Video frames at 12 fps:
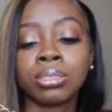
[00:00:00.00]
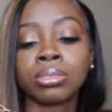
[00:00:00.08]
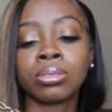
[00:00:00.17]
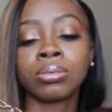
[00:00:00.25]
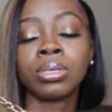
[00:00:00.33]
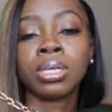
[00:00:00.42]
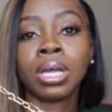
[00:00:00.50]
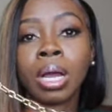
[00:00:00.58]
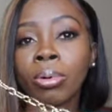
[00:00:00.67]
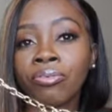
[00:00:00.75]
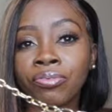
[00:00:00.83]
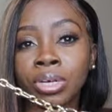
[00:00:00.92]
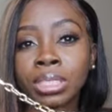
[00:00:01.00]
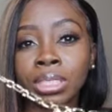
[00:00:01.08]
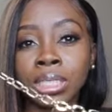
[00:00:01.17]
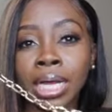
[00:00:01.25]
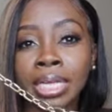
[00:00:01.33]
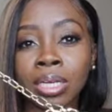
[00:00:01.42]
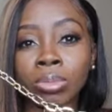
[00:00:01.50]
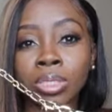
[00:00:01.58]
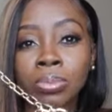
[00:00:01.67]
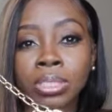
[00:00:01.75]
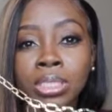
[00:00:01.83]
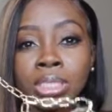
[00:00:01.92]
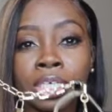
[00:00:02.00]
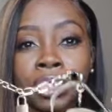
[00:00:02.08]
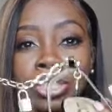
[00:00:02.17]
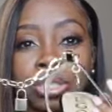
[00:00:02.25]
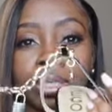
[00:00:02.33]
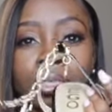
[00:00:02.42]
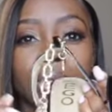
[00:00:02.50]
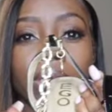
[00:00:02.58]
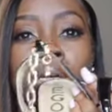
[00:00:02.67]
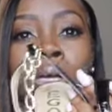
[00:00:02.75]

so I'm afraid to tighten them as much as I should.